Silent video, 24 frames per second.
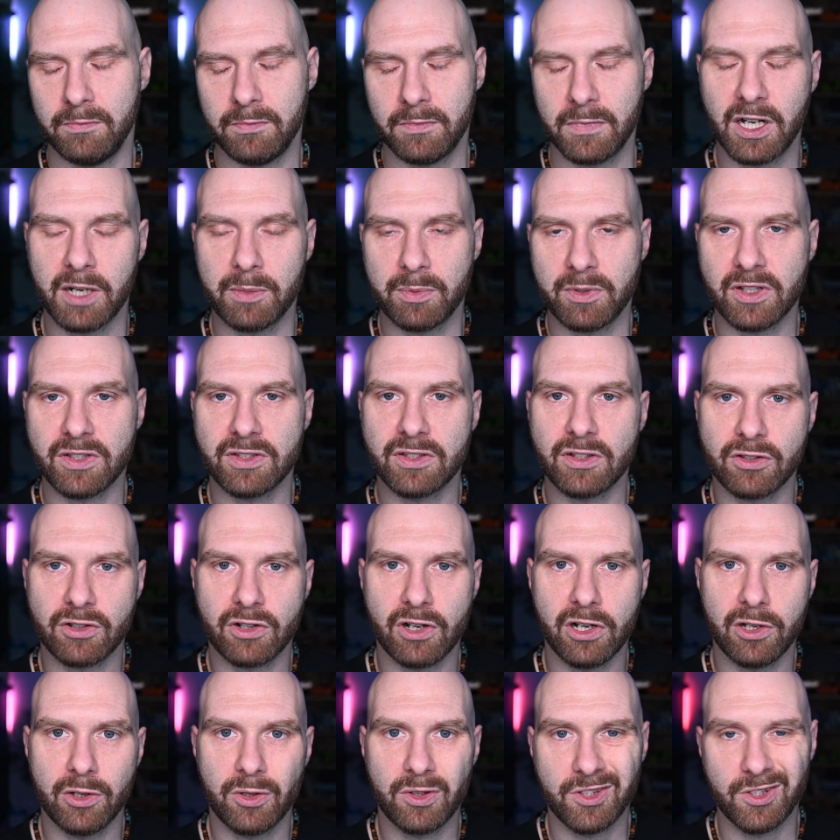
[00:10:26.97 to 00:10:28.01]
Crypto is not
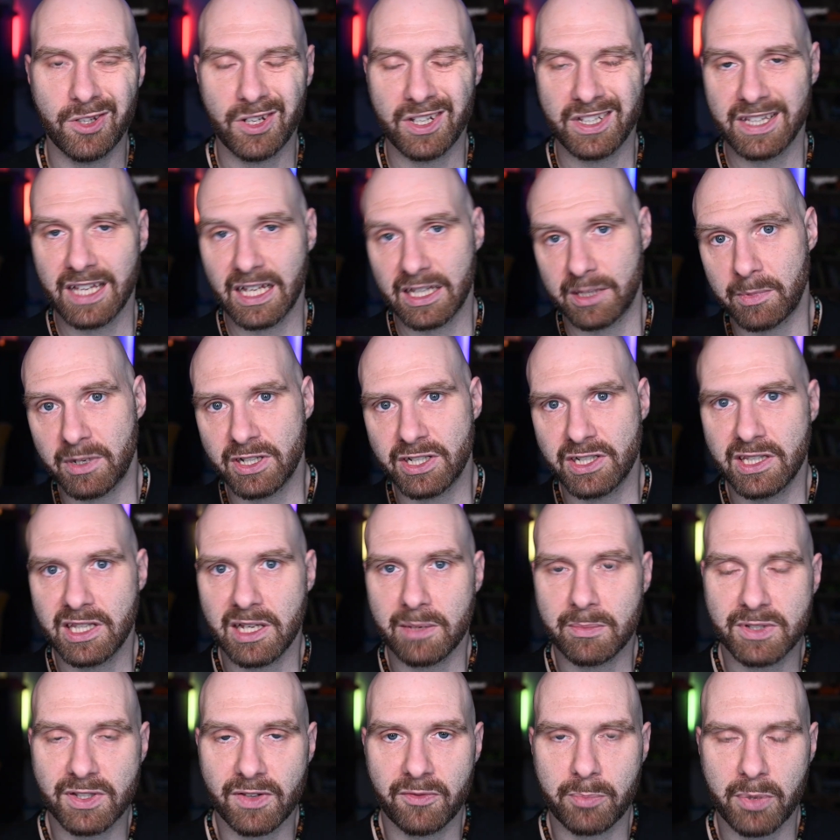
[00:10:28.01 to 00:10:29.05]
really doing that much in
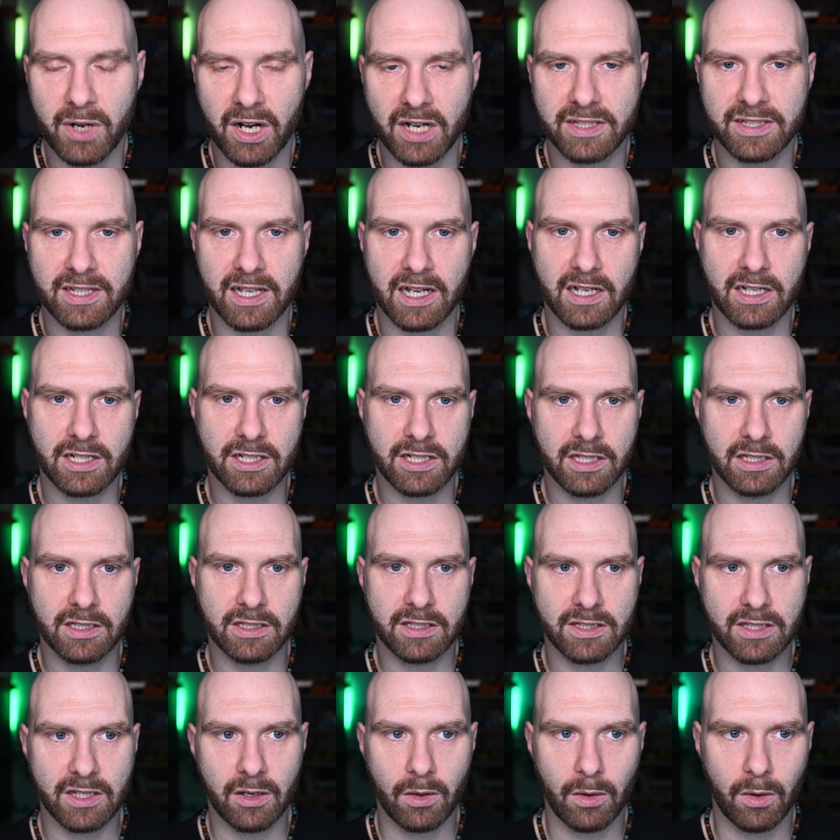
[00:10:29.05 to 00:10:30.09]
terms of price action,
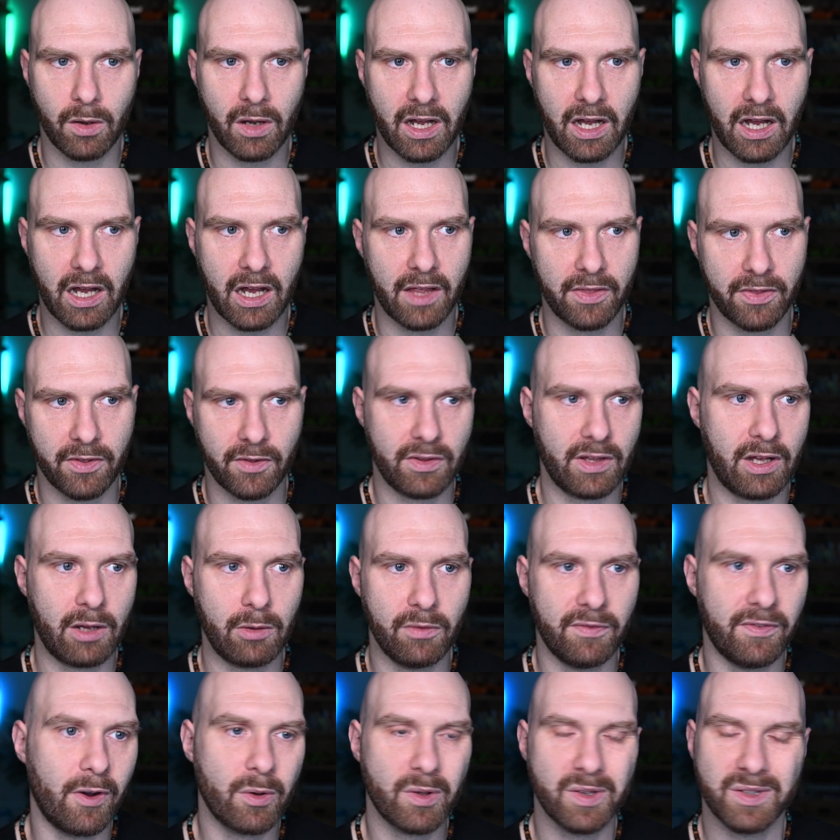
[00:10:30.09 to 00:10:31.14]
so I thought I will
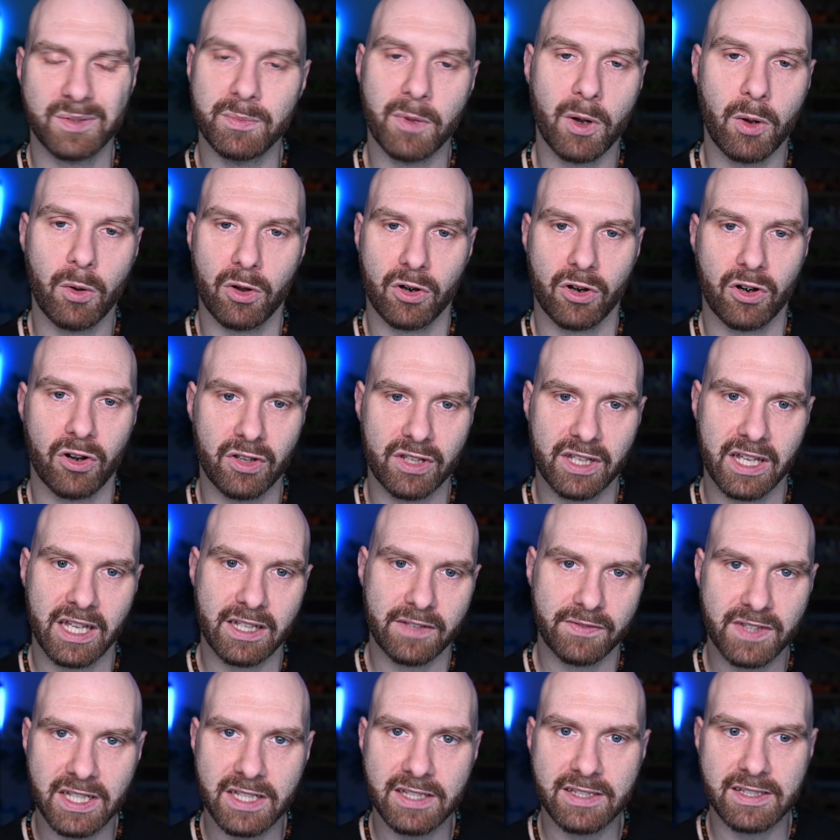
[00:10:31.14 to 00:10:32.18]
focus more on
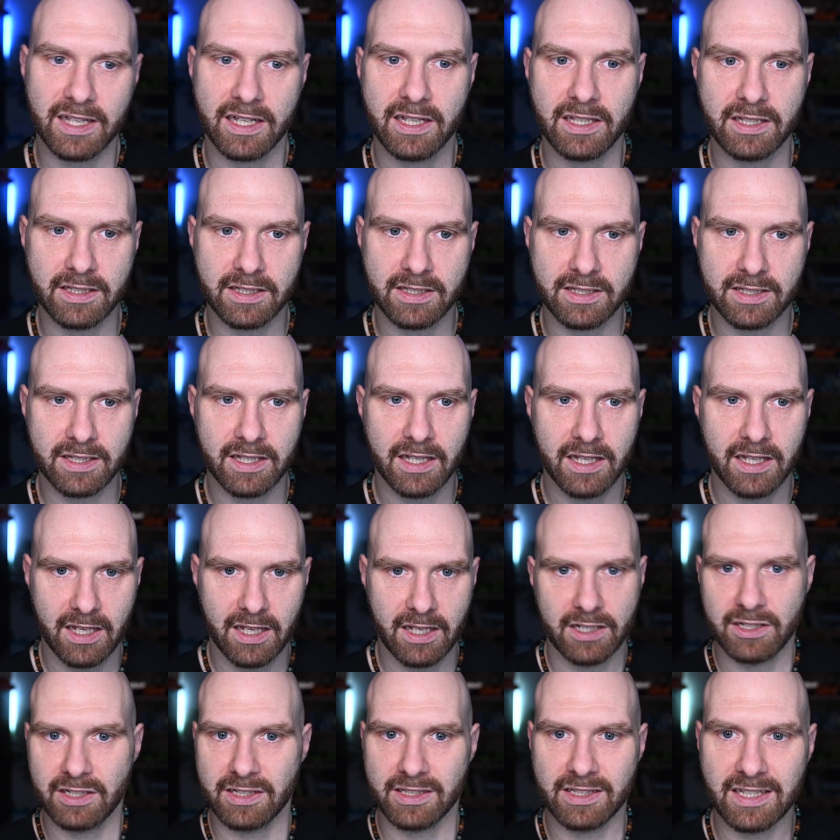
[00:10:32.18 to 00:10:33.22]
NFTs and
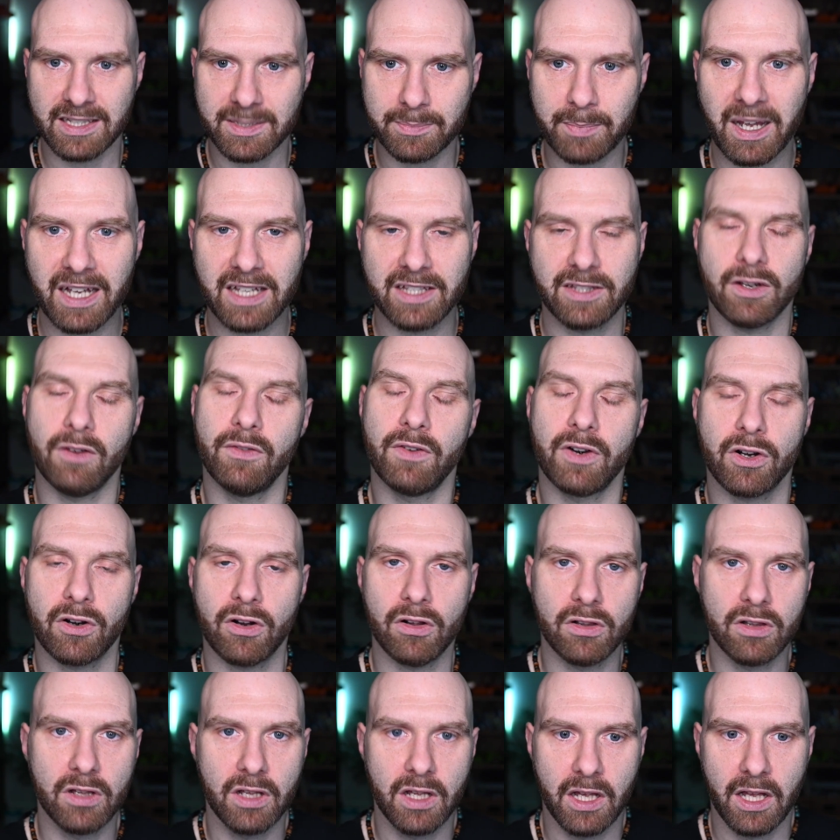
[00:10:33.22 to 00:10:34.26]
just the space
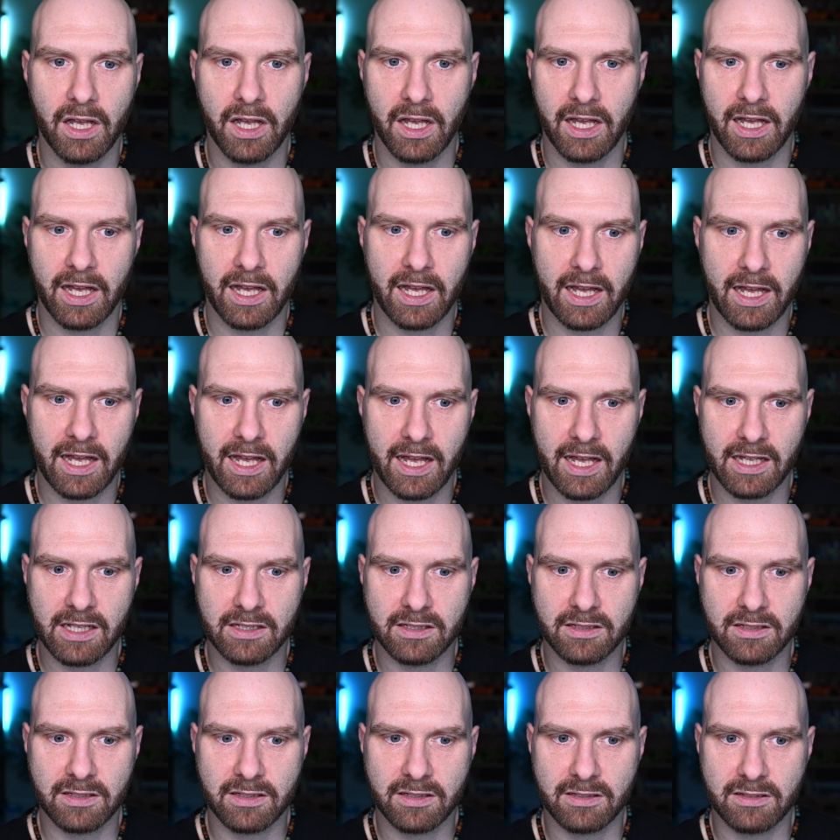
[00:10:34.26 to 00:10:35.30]
overall.
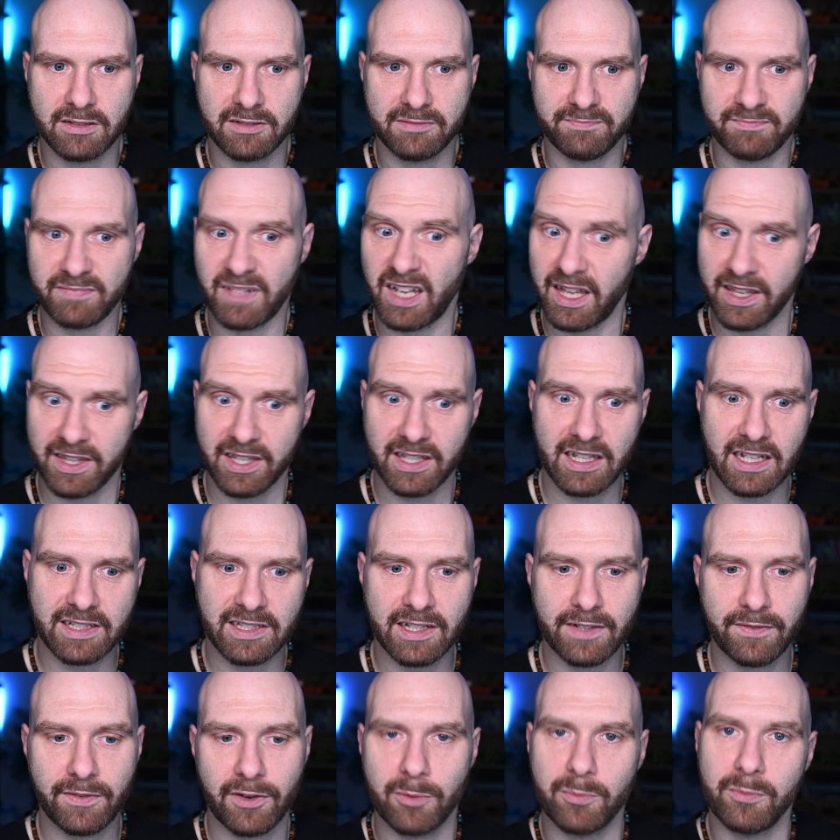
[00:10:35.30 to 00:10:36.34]
And I think that's
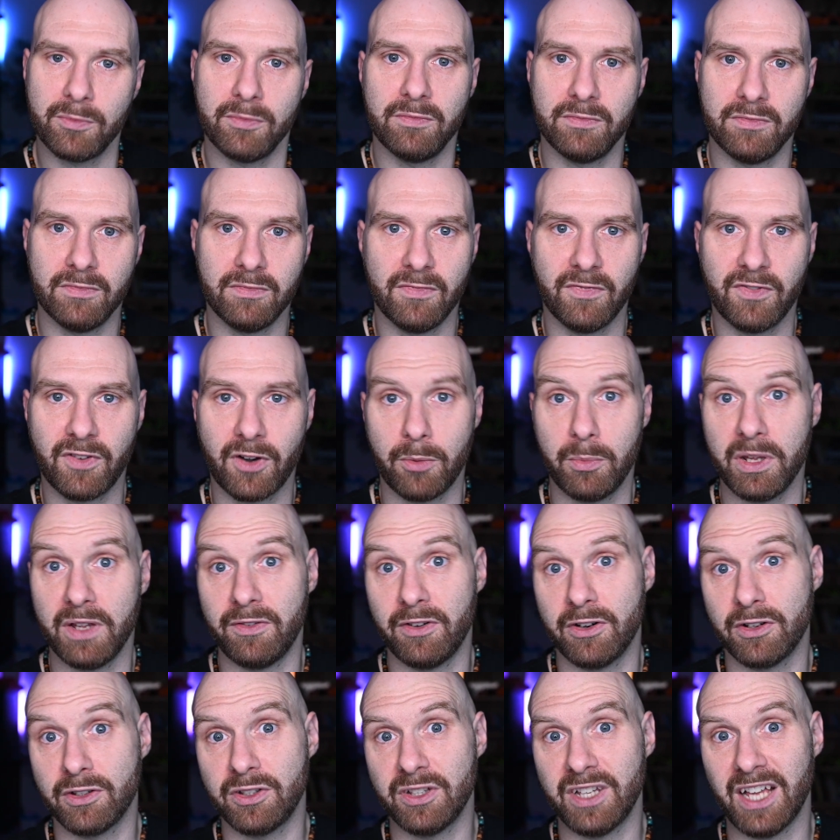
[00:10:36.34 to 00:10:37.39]
it from, from me
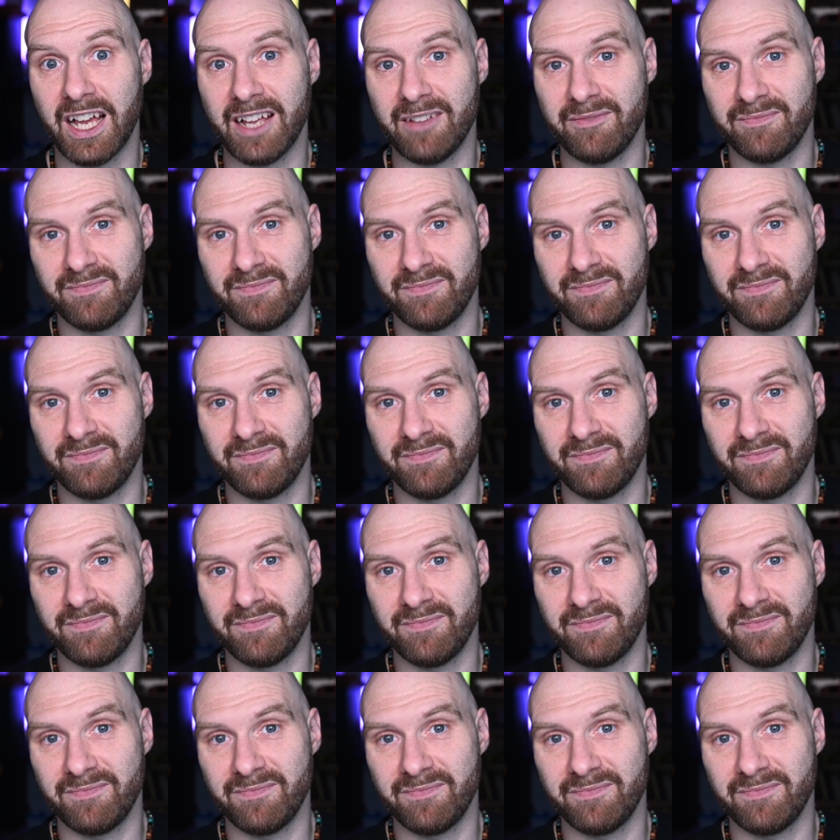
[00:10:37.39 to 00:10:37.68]
for today.